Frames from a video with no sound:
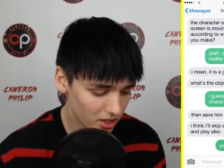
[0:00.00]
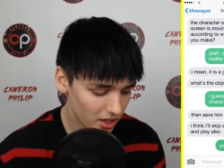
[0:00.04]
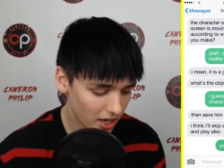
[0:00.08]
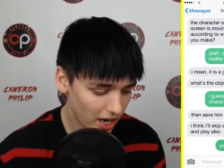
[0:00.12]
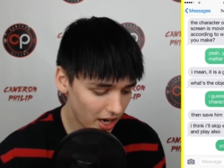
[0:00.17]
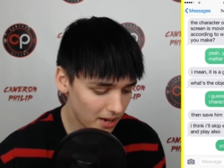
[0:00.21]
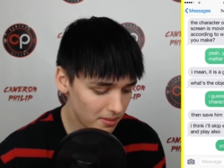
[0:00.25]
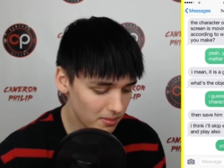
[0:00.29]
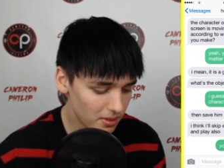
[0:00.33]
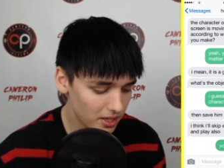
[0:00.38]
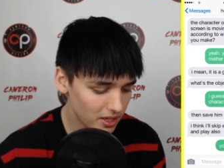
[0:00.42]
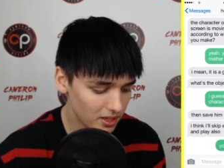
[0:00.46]

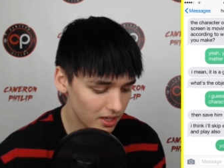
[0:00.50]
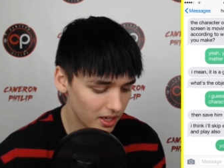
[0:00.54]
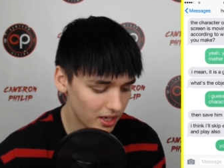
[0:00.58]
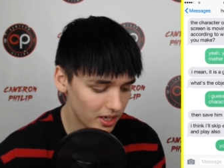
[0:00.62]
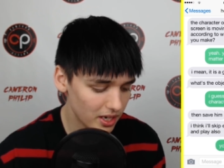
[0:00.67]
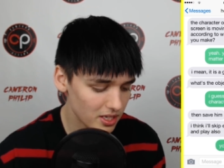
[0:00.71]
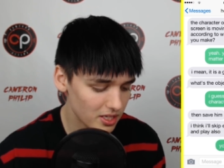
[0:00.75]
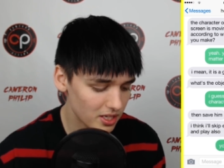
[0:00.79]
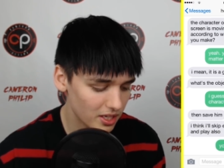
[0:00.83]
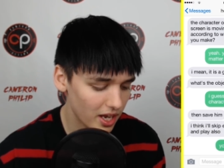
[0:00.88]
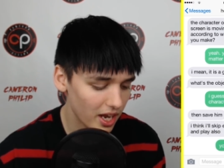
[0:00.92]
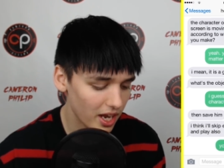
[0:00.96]
I mean, it
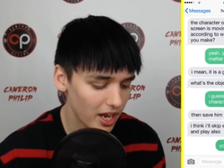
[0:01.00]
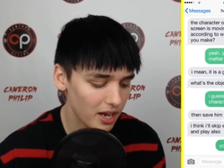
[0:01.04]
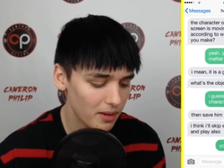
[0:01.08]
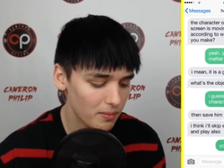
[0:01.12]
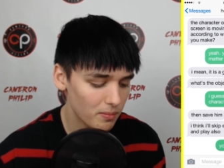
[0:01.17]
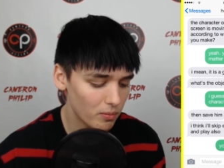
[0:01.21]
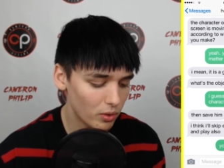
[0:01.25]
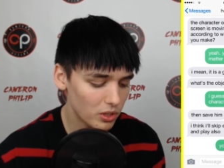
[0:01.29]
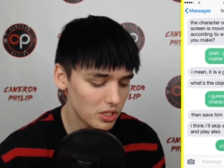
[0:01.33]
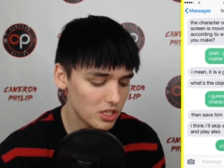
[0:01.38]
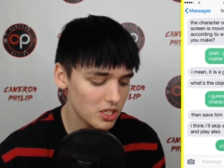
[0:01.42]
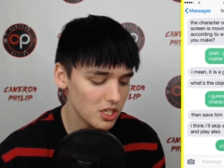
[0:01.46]
is a game.
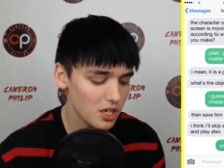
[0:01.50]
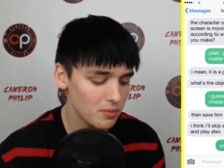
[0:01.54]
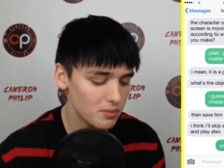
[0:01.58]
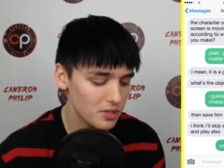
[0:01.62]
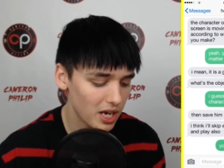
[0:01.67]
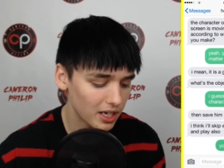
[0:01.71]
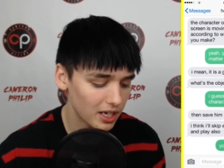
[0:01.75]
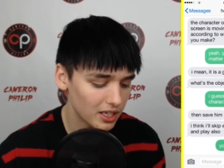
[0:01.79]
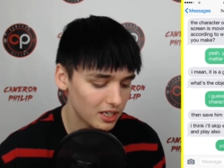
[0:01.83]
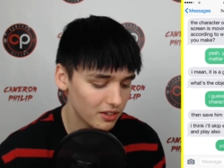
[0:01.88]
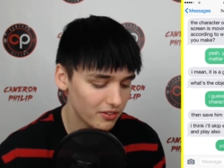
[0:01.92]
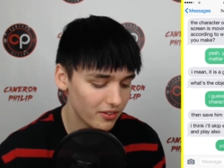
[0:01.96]
What's the
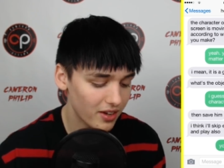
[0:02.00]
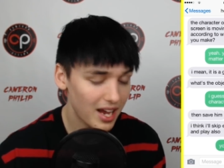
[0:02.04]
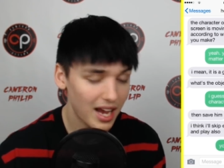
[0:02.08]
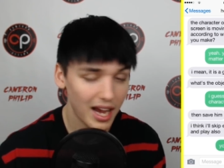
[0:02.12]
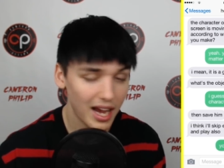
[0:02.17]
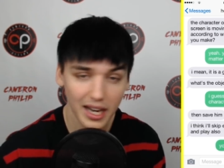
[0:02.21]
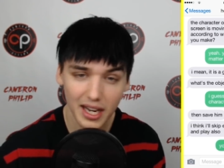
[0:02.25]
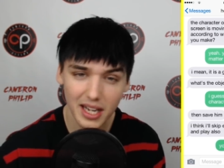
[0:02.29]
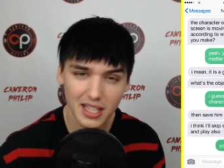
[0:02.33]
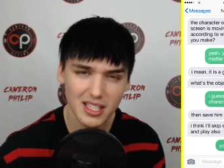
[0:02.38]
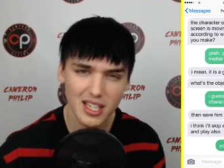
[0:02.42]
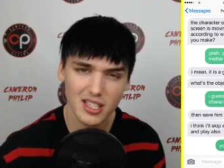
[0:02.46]
objective?
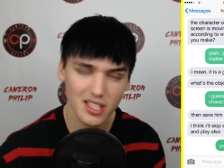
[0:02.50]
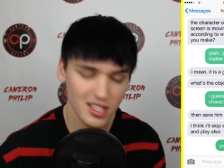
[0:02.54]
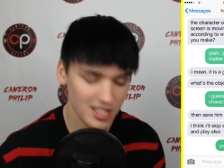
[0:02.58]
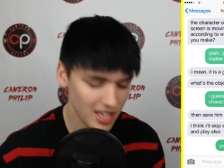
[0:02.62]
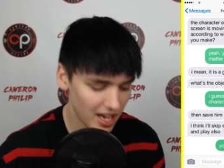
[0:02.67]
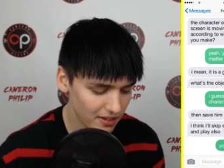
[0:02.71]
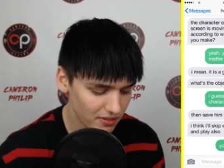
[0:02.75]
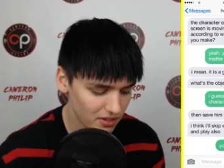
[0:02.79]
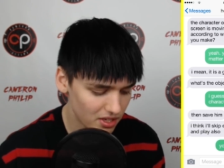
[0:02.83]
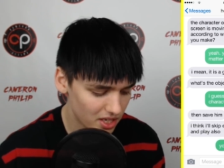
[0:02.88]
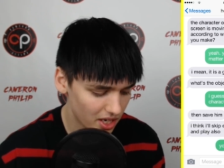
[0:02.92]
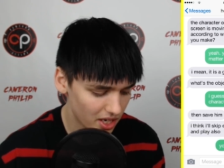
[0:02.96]
I guess I
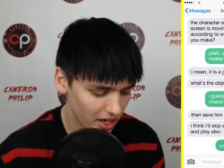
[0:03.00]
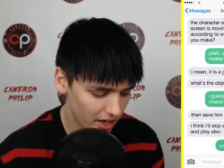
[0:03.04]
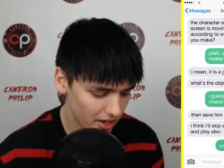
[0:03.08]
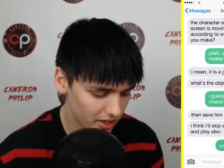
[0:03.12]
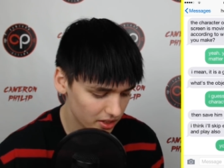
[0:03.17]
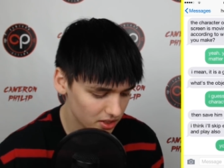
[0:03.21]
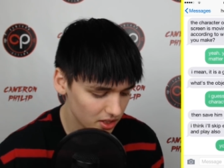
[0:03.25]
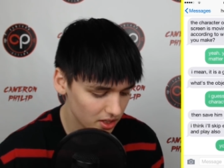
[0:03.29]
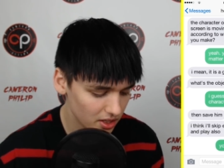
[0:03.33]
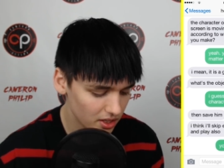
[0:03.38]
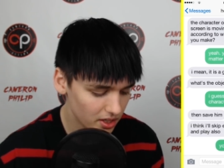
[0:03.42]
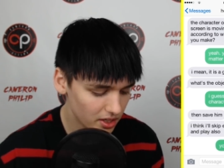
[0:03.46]
save this
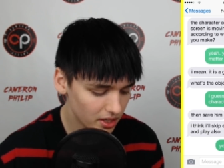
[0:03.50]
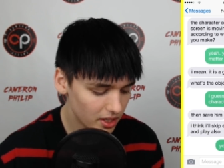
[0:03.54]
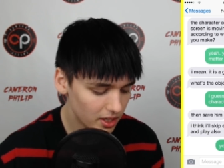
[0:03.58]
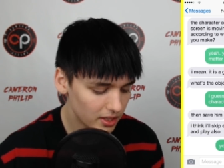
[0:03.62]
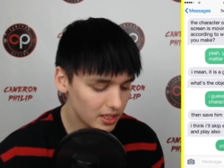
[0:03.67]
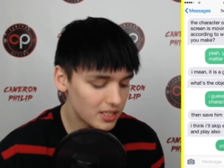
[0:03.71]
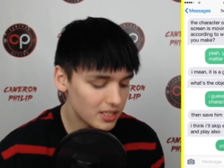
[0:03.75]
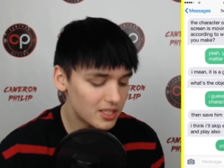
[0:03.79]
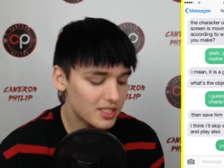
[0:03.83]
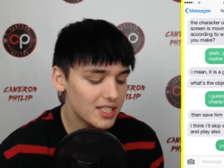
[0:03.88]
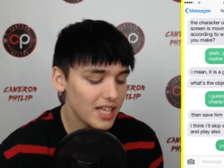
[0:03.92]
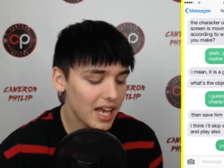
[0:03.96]
character?
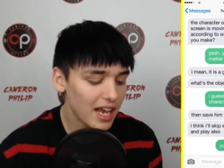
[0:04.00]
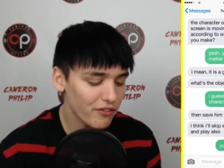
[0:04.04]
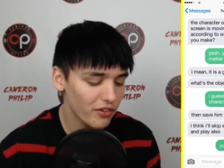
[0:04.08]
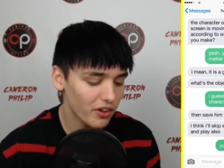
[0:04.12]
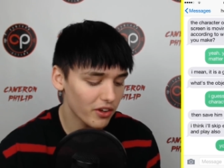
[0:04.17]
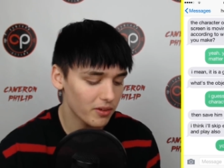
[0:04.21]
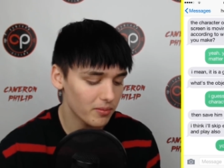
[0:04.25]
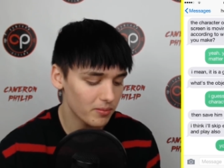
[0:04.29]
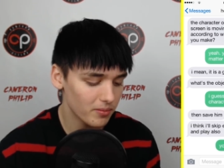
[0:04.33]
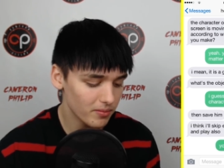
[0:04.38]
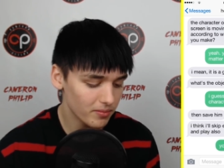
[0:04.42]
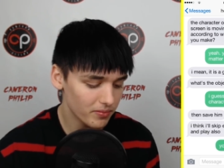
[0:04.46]
Then save
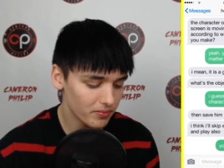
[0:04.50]
him.